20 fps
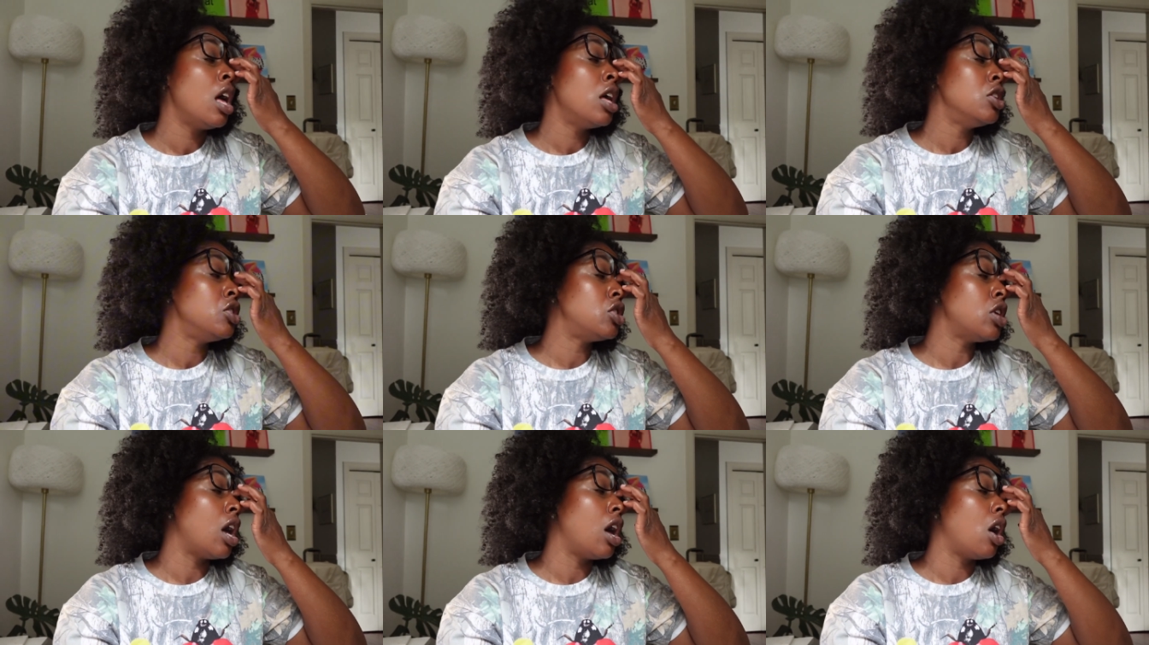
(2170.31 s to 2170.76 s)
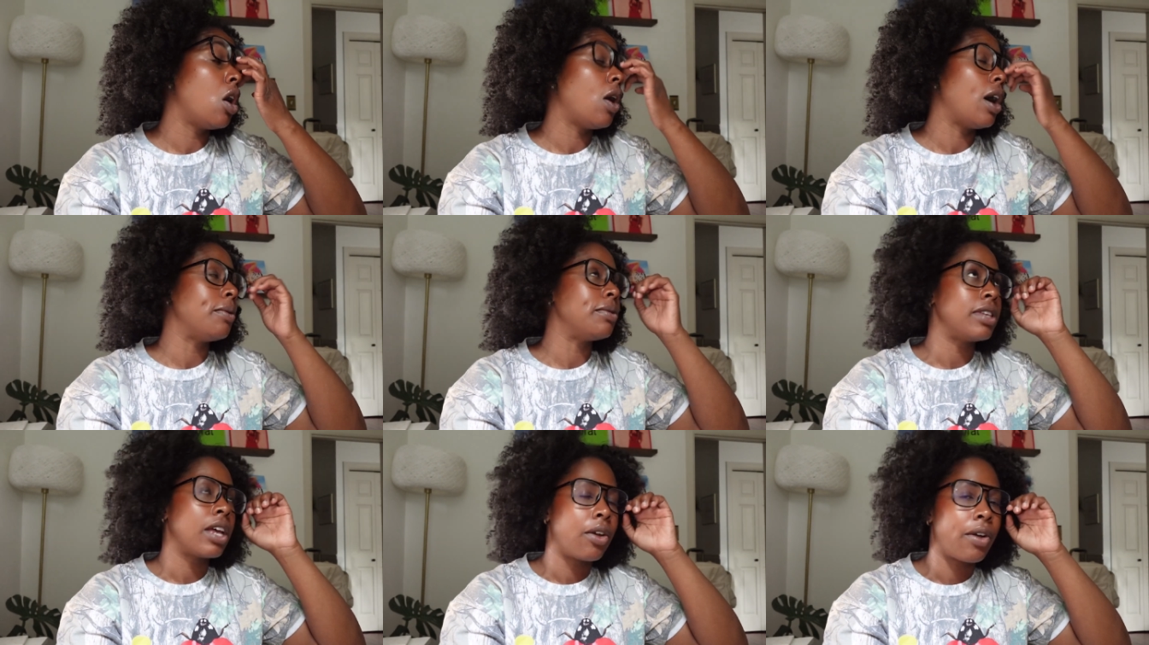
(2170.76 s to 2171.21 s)
So
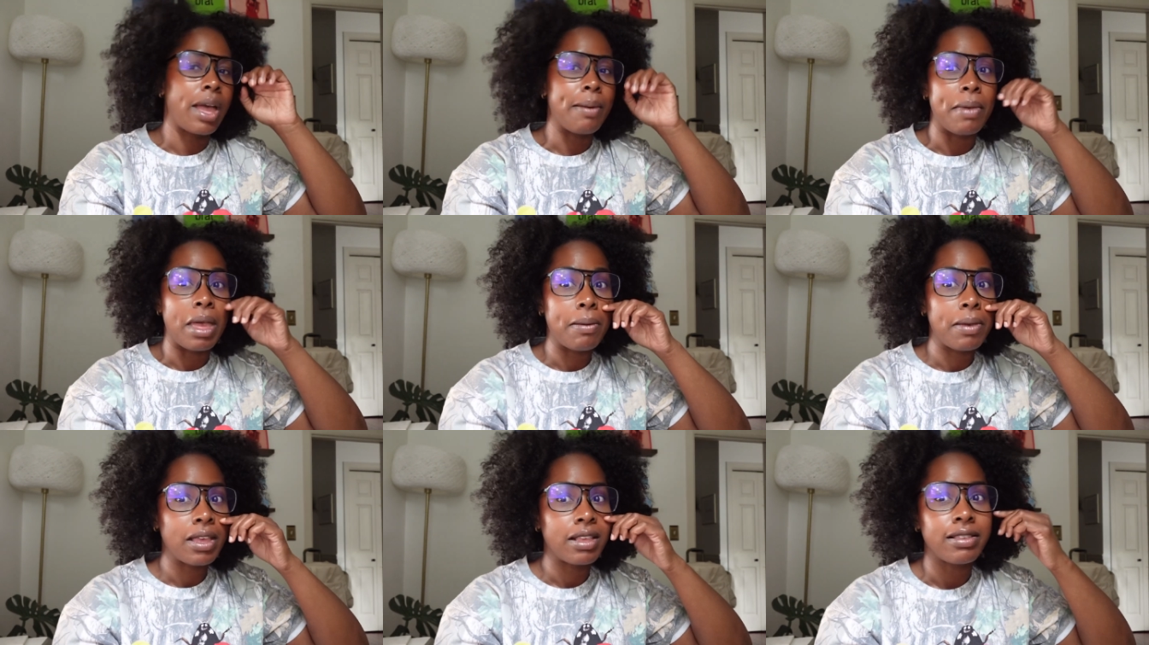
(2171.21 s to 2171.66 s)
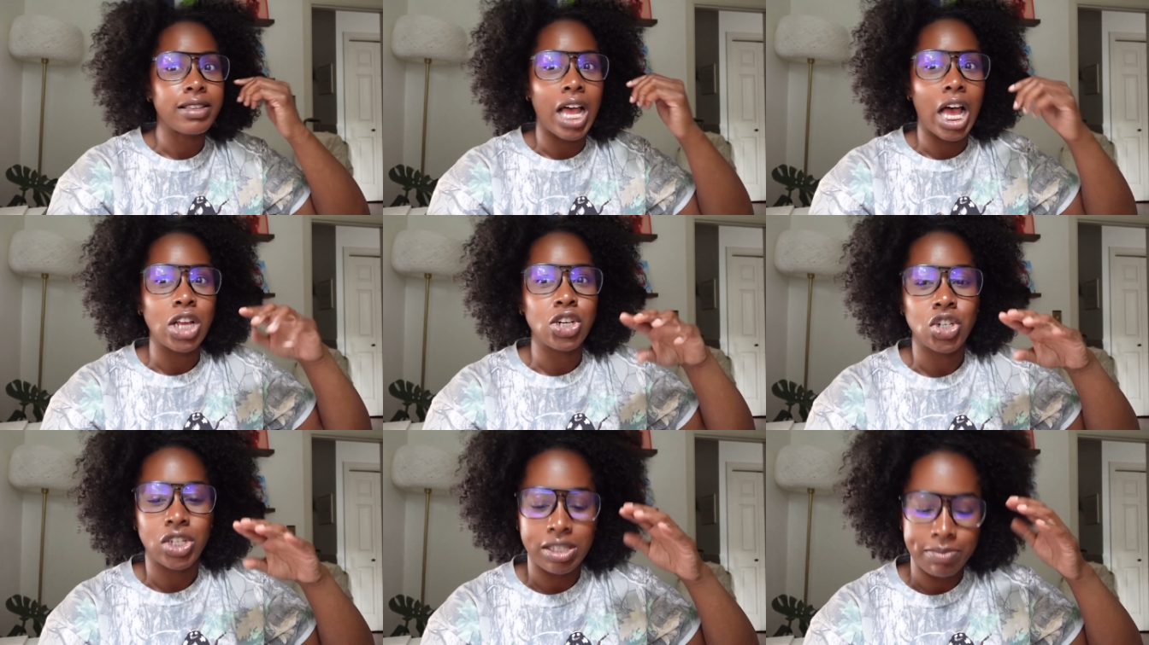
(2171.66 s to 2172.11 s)
I was like, okay, maybe it's
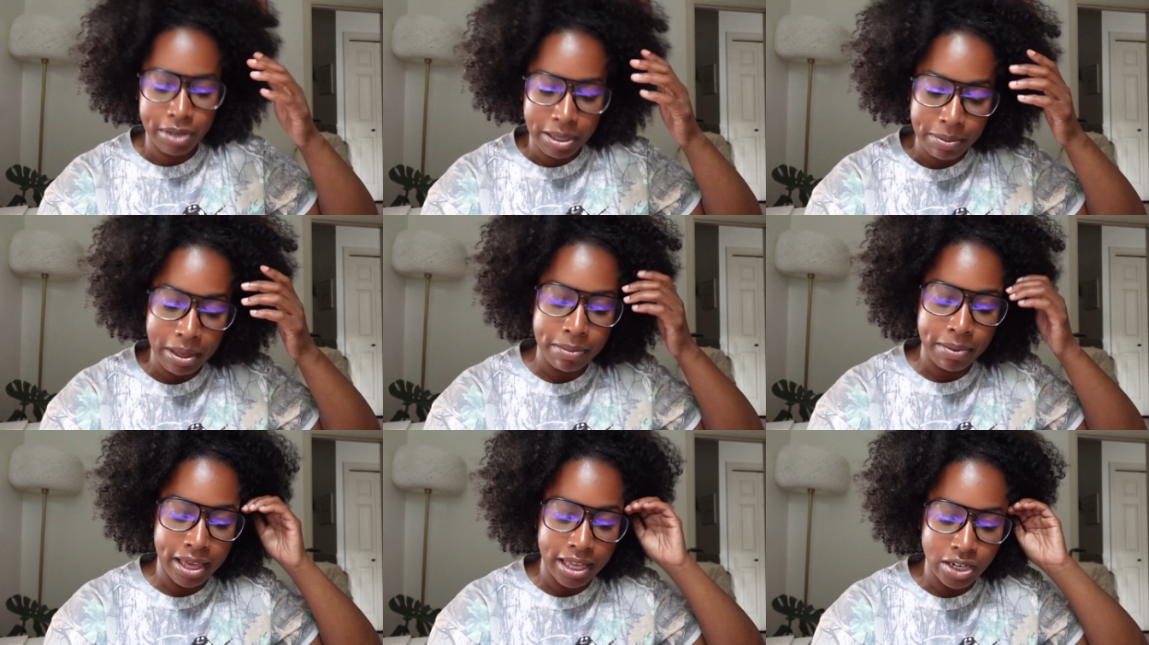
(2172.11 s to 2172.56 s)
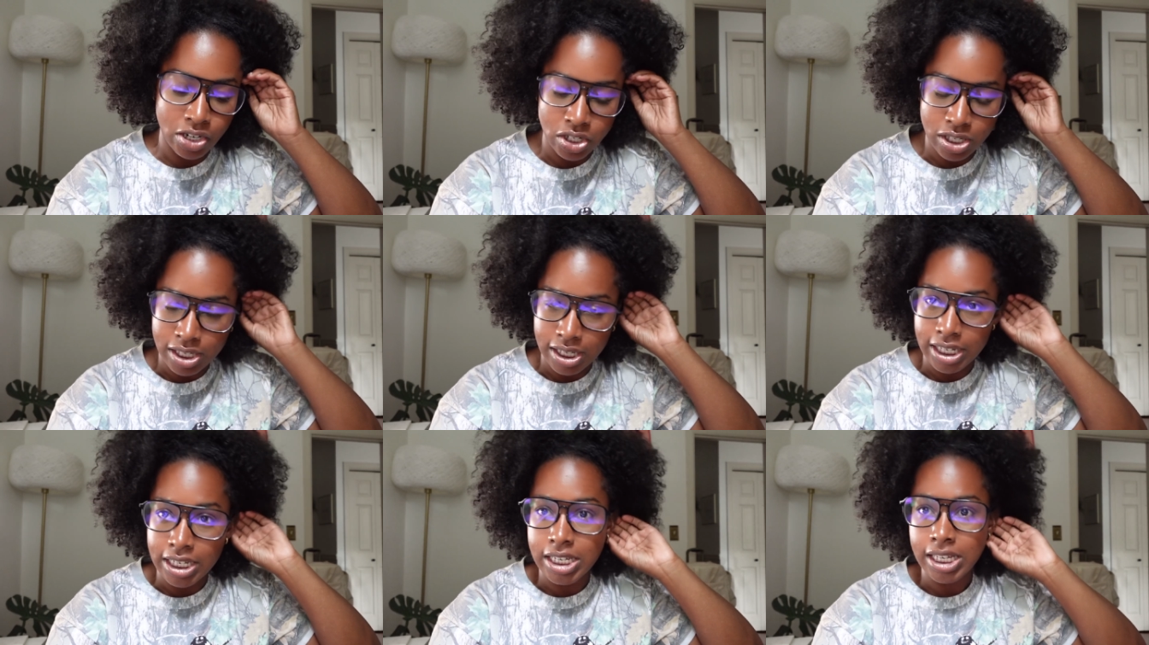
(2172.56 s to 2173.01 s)
not just me. Maybe I
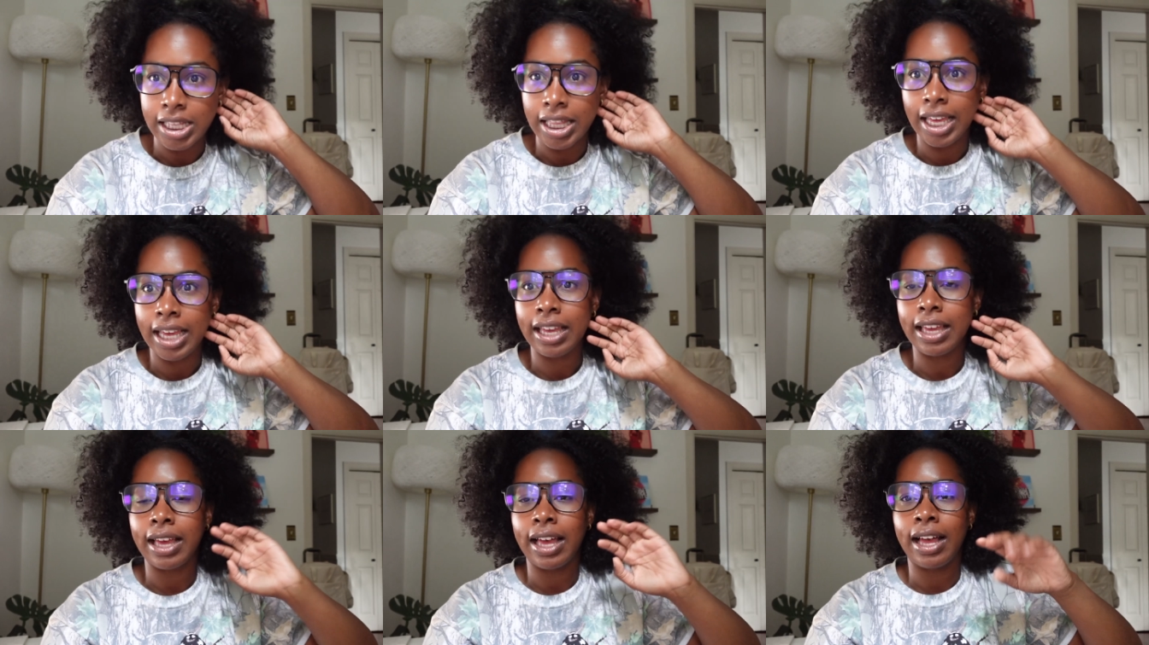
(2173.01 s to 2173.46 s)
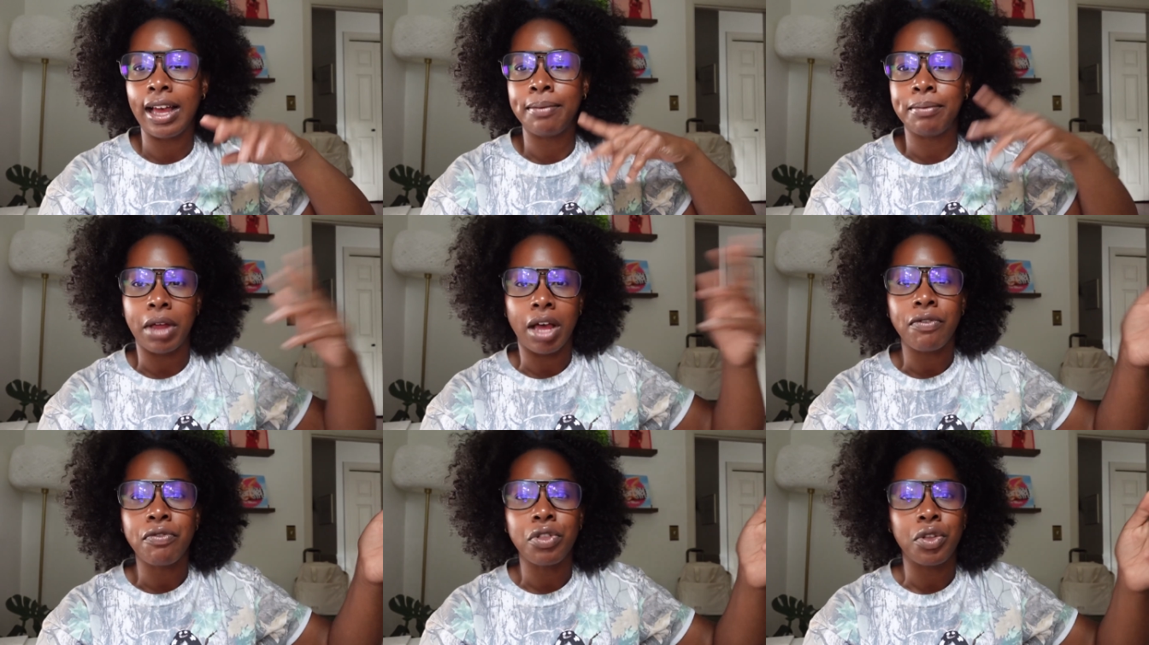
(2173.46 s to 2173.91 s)
just need to like, I'm
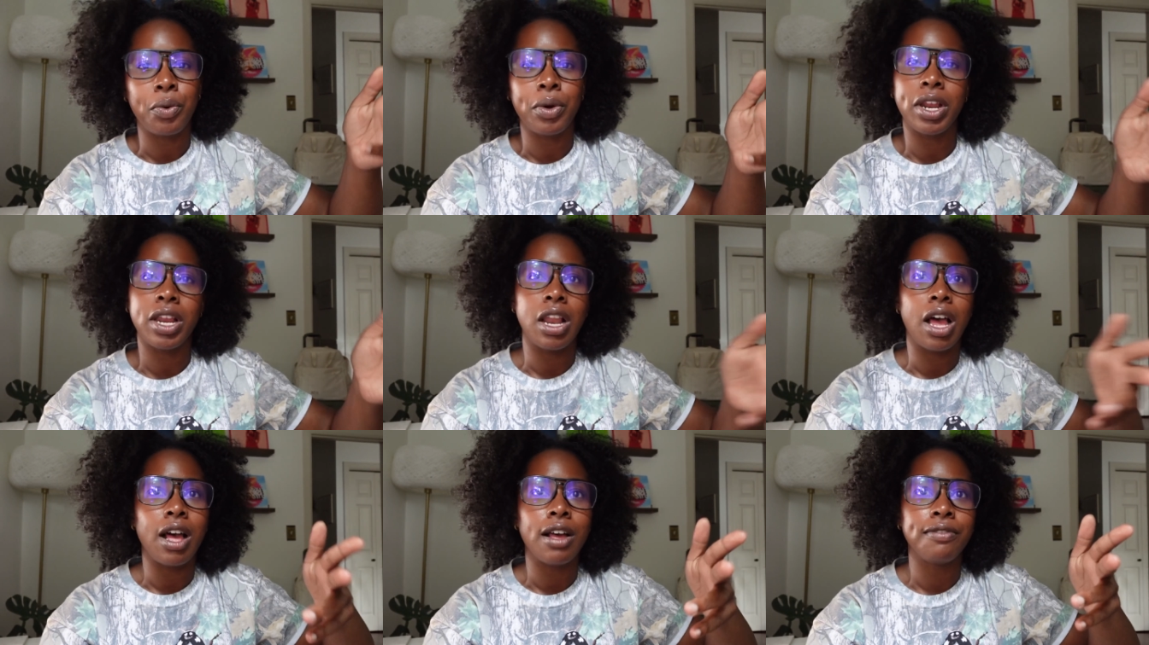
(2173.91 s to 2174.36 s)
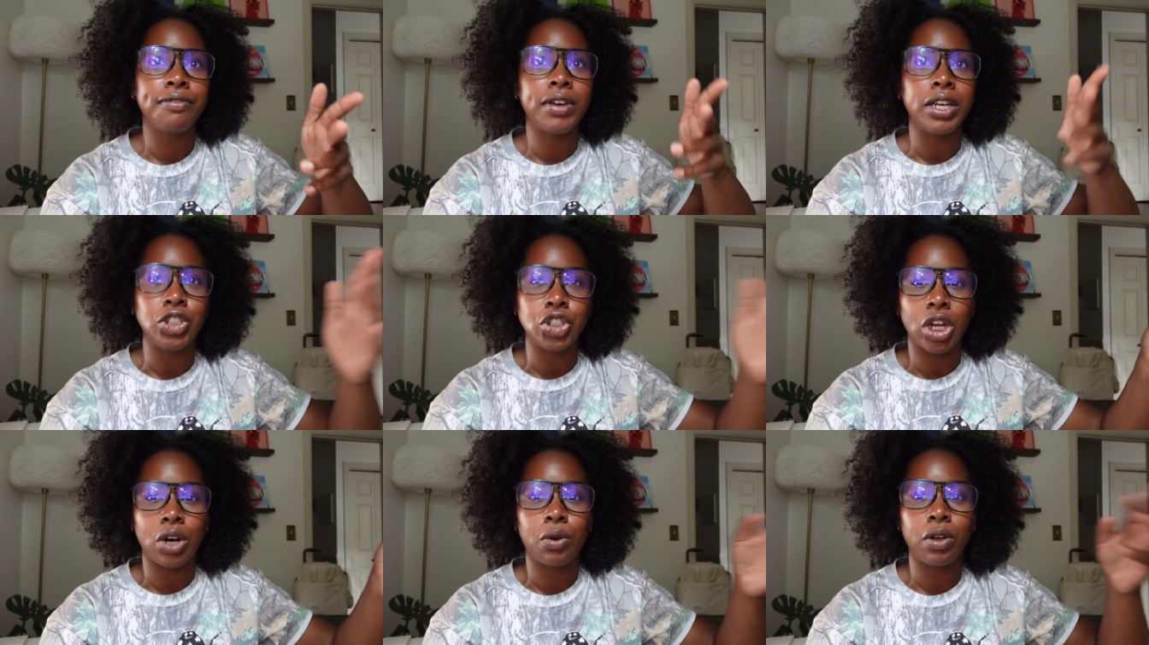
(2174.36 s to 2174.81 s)
not fluent enough
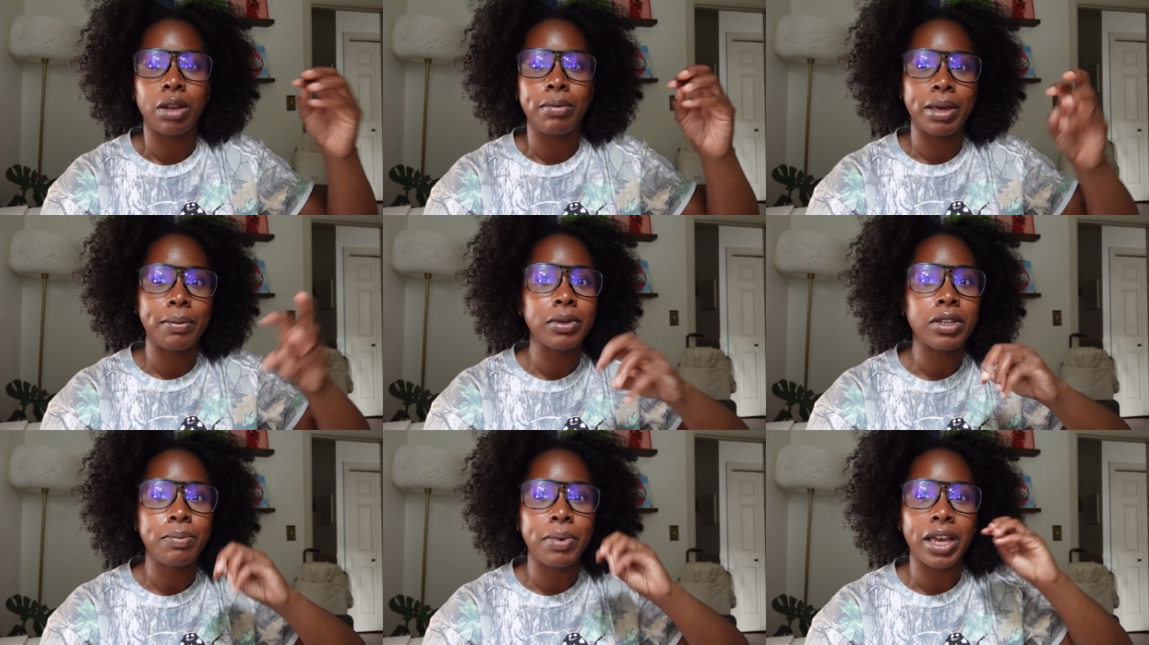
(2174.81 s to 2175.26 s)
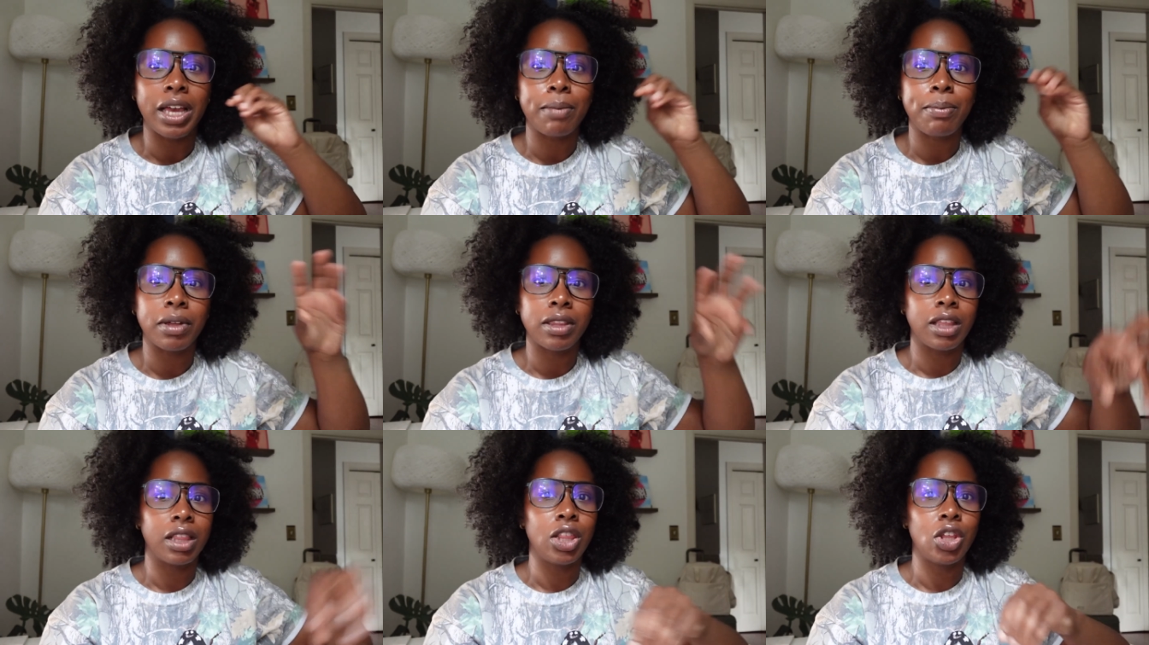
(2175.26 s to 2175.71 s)
in general to be able to pick up
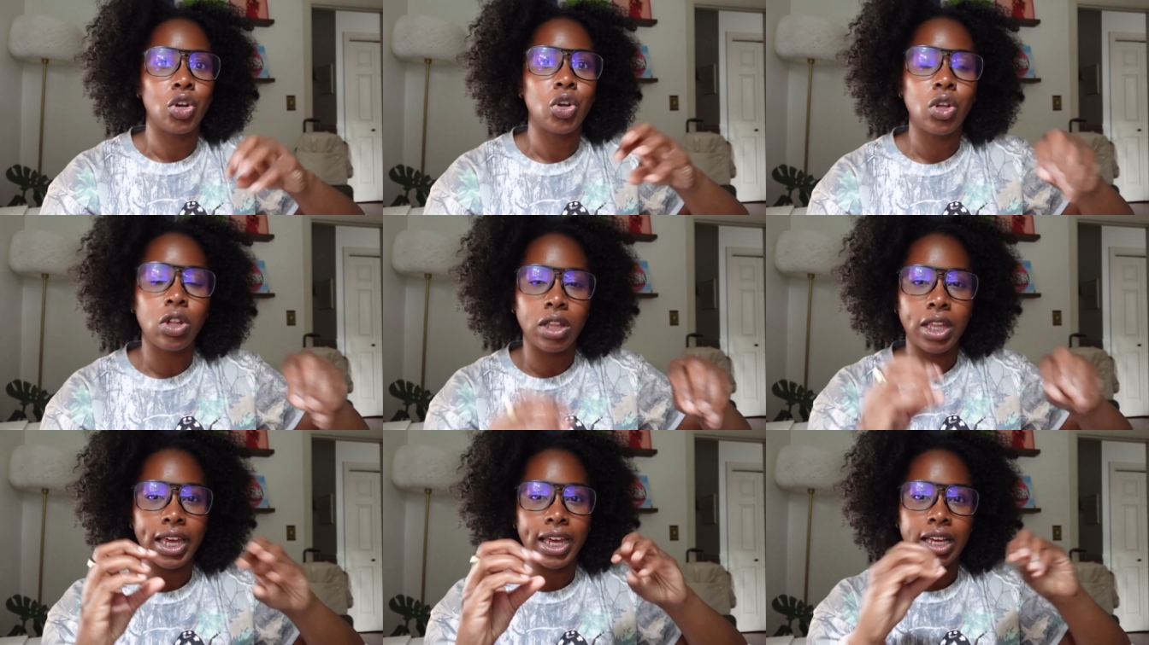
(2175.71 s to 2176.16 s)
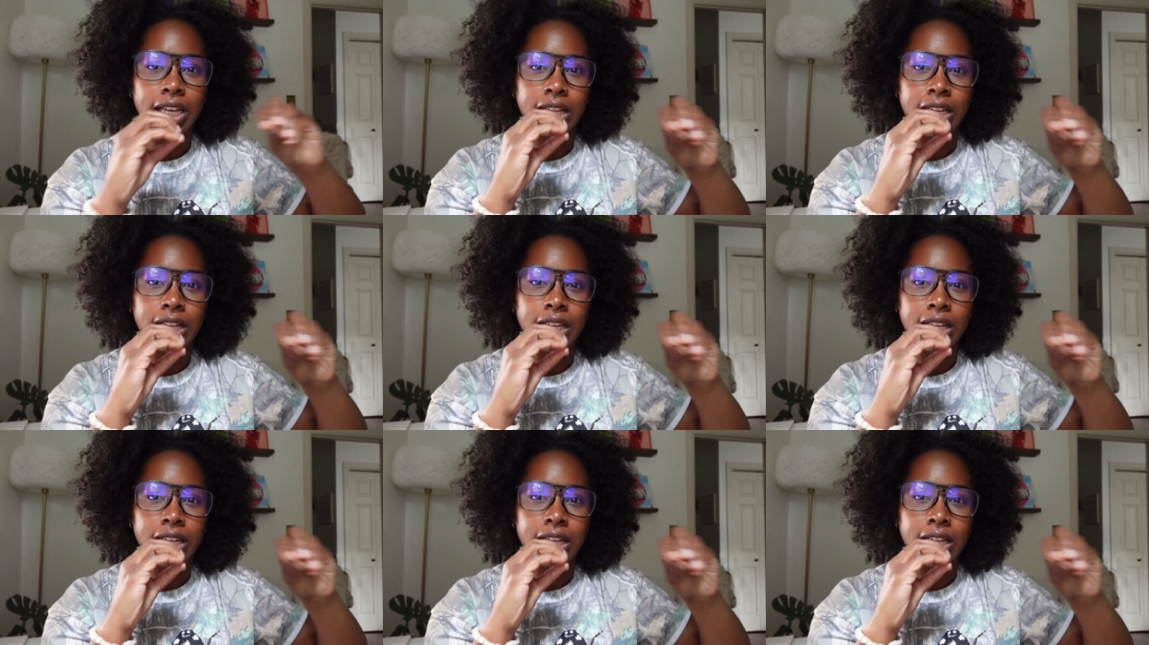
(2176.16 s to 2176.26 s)
on the little